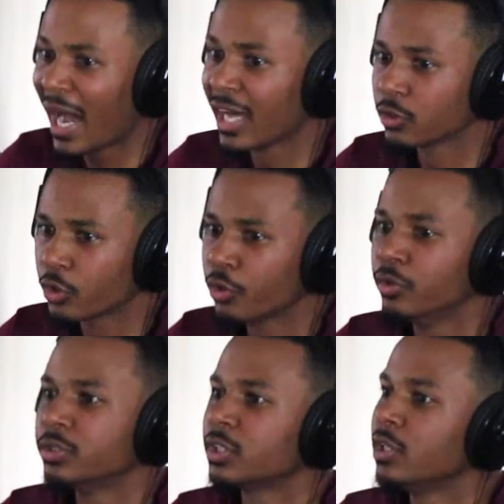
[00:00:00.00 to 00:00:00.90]
I
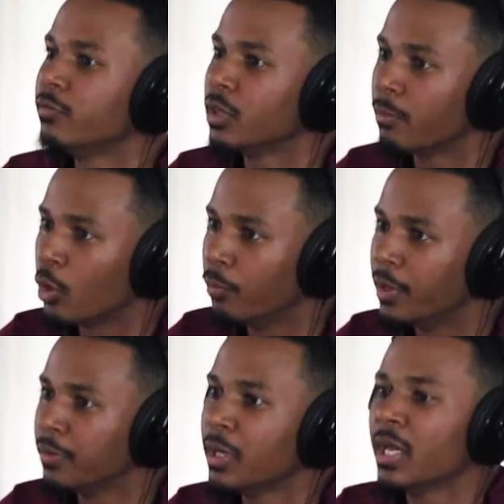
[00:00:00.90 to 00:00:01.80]
learned to live in the
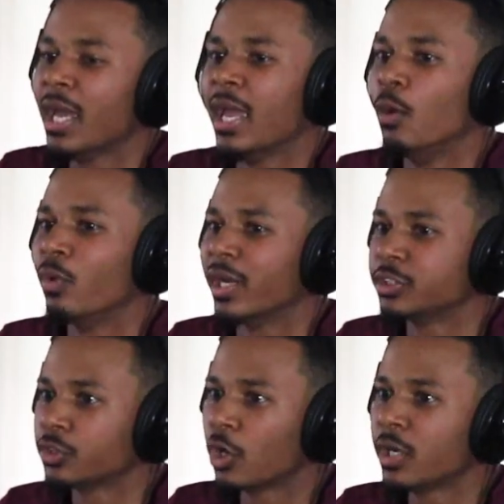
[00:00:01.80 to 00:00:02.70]
moment. And when I
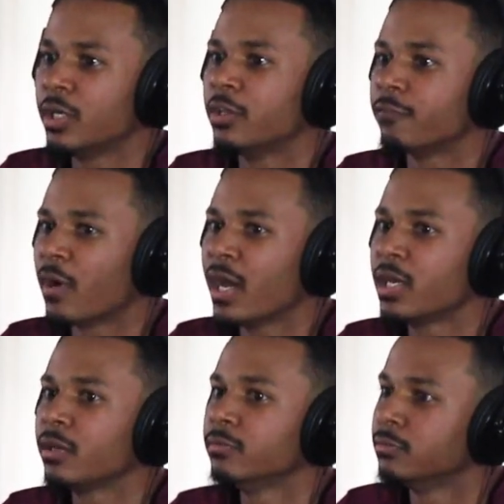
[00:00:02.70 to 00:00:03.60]
started
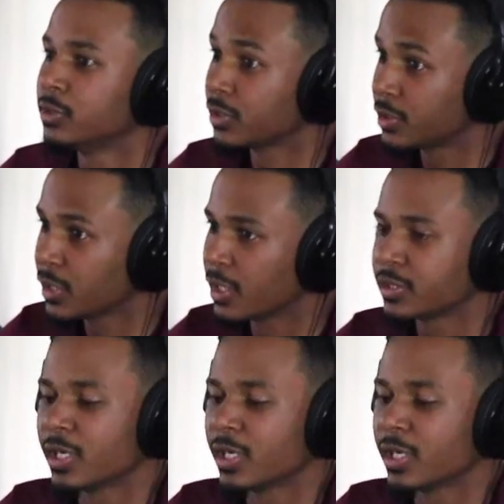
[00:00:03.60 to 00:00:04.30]
defining success,